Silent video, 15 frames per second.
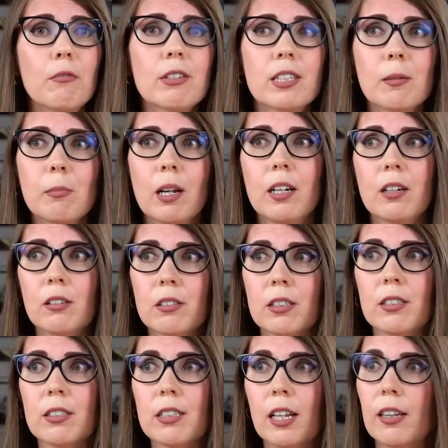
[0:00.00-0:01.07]
we simply
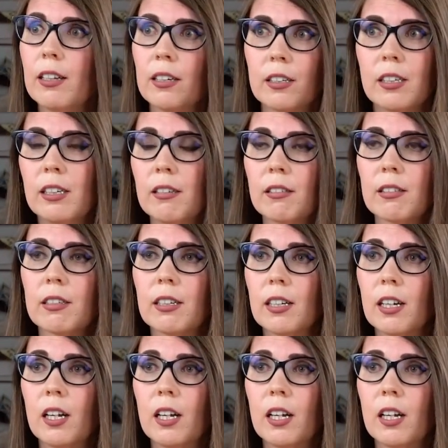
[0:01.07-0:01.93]
noticed that there is